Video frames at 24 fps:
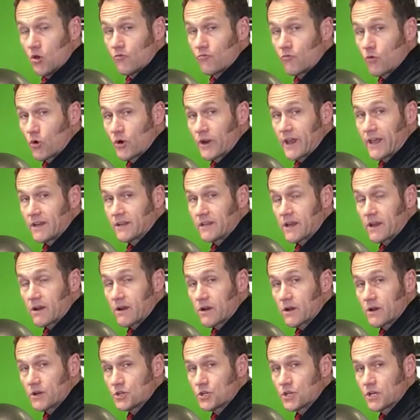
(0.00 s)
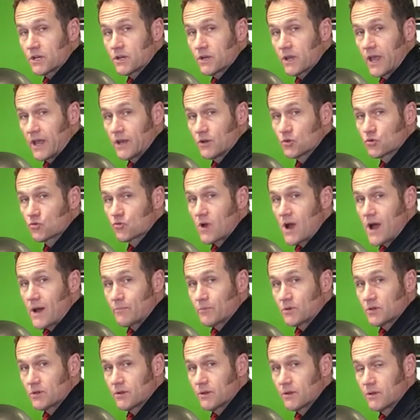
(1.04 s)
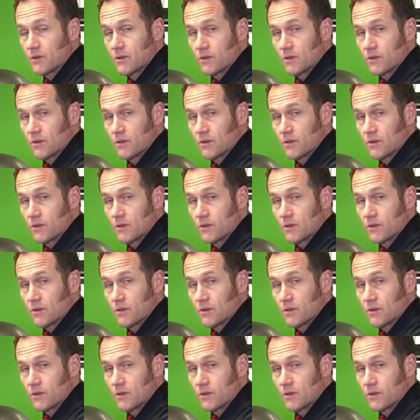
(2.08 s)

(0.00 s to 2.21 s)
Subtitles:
forward head carriage and dropped